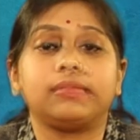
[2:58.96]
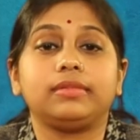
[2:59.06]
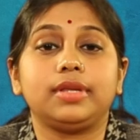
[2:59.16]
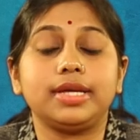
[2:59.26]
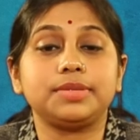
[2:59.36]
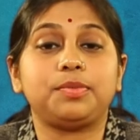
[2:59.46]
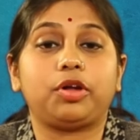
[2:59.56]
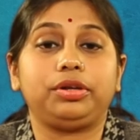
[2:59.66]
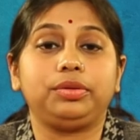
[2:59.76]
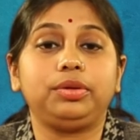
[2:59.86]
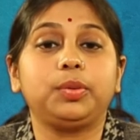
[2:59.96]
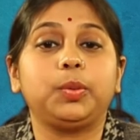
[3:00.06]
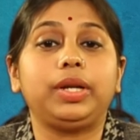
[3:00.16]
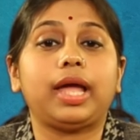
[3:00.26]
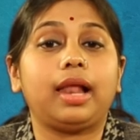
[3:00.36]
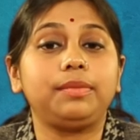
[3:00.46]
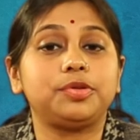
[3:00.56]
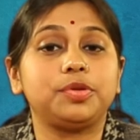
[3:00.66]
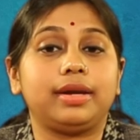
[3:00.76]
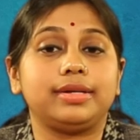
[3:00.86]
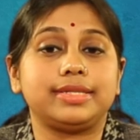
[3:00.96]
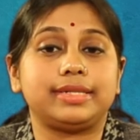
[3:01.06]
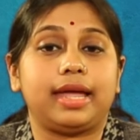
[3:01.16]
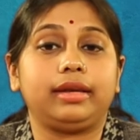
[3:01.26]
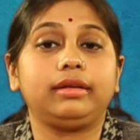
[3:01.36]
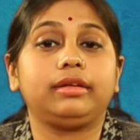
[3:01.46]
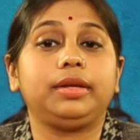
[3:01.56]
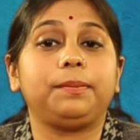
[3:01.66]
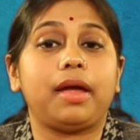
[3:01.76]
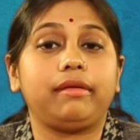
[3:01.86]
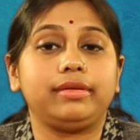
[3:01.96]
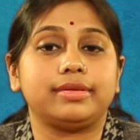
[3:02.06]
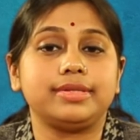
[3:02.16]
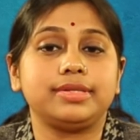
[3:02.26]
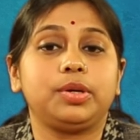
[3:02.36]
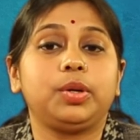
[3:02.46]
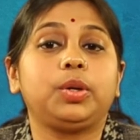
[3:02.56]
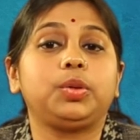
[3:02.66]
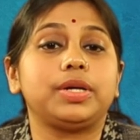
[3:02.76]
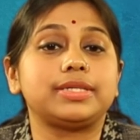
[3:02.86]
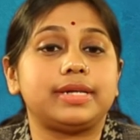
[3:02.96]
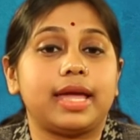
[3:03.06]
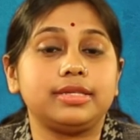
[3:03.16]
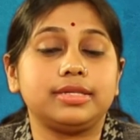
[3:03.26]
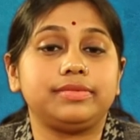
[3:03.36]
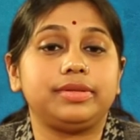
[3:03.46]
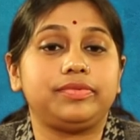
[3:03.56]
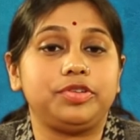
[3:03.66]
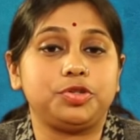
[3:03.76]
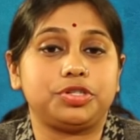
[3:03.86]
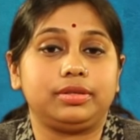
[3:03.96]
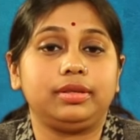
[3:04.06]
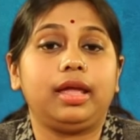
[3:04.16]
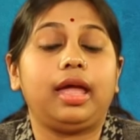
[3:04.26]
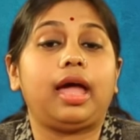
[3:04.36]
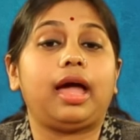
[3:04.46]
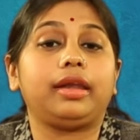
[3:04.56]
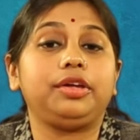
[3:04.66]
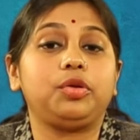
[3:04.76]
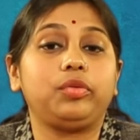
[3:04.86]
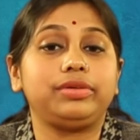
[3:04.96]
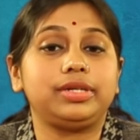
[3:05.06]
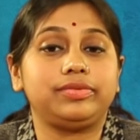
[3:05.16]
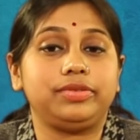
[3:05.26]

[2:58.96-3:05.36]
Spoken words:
This module will help to understand the barriers to extensive diffusion and innovative